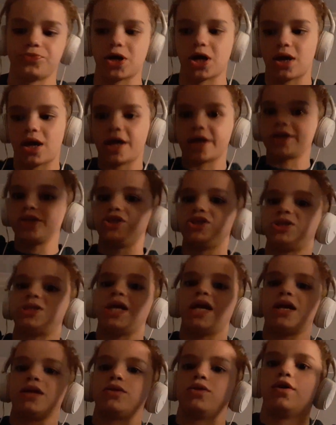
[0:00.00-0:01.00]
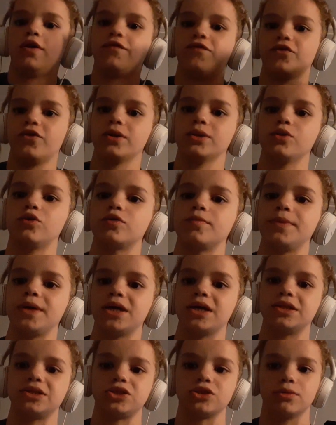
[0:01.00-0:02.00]
like I can just hang there for a little
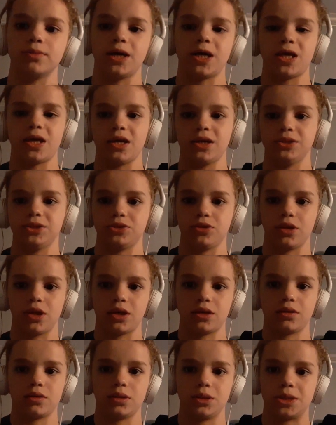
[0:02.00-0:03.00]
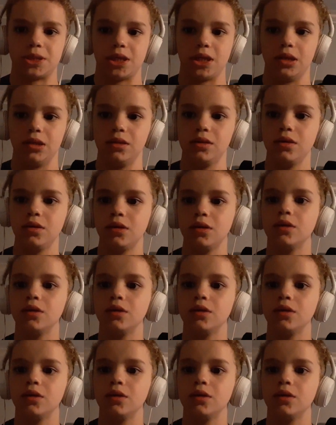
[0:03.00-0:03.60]
bit until my hands are like dead.